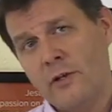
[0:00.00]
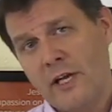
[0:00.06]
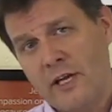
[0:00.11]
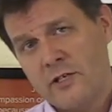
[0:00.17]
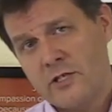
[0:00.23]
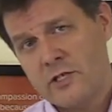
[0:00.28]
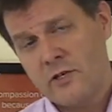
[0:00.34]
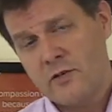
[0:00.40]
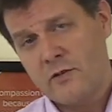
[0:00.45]

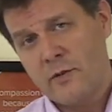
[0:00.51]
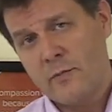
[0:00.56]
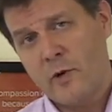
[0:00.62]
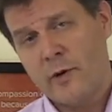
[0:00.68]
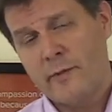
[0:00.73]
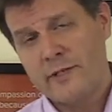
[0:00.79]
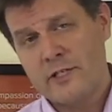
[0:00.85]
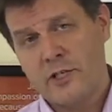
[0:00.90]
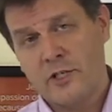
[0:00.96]
into the
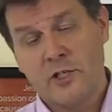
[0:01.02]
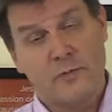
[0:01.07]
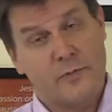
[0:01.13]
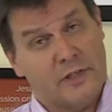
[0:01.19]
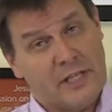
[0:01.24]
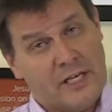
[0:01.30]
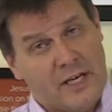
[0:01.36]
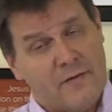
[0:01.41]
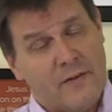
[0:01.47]
Mormon church
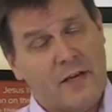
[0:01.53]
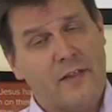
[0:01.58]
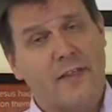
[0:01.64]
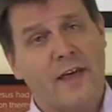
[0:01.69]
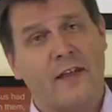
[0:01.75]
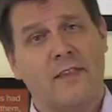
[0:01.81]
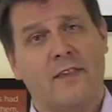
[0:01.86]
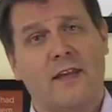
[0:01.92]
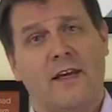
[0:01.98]
believing
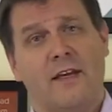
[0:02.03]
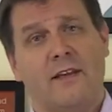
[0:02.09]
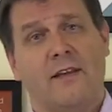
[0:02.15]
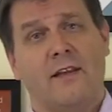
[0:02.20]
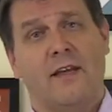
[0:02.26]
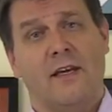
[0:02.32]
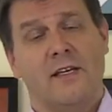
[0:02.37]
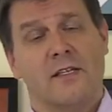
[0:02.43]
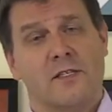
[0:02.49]
that
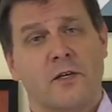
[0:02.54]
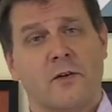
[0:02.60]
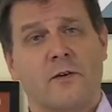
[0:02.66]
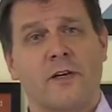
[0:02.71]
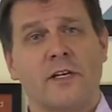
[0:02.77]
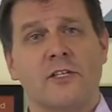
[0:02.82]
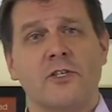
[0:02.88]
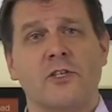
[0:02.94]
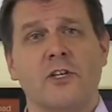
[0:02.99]
it is
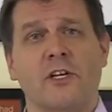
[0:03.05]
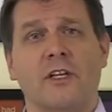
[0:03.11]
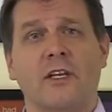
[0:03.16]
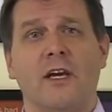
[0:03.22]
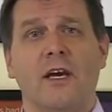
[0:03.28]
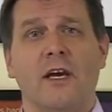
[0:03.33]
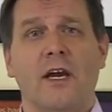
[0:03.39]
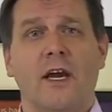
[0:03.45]
Christian,